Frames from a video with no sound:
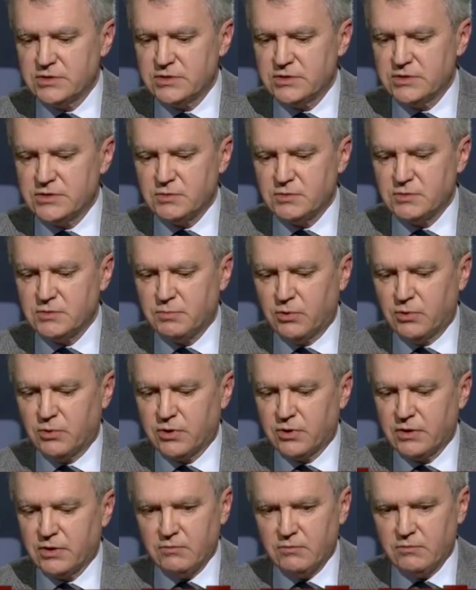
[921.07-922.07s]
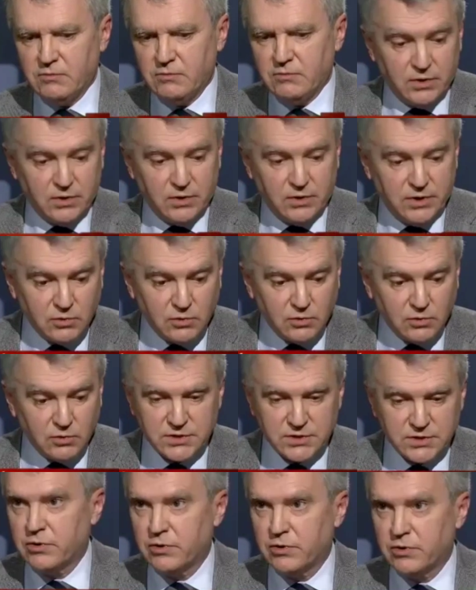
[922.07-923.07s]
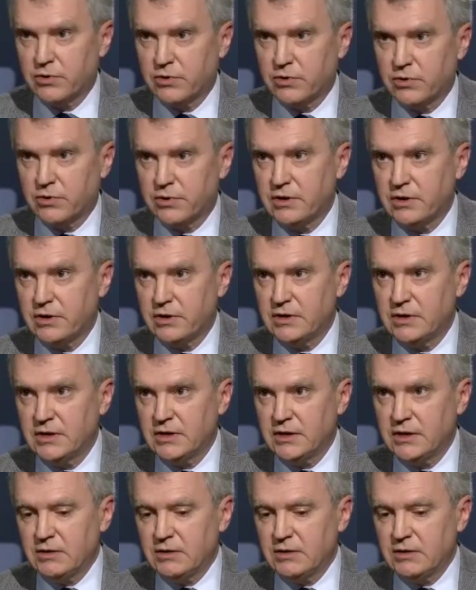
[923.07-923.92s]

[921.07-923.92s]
there is support for Liberals in Alberta,